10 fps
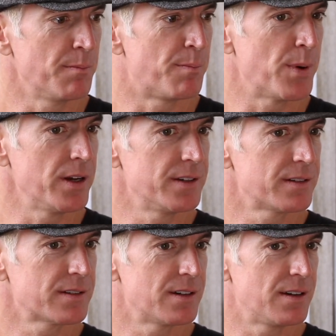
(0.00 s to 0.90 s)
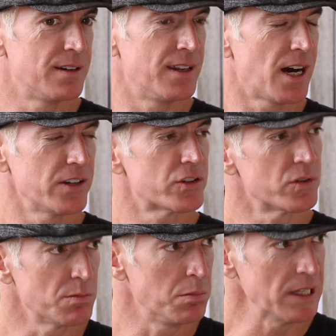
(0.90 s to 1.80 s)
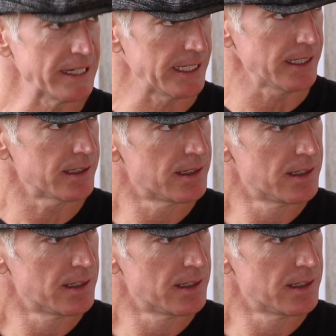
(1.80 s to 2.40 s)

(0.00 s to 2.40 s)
but not too blingy.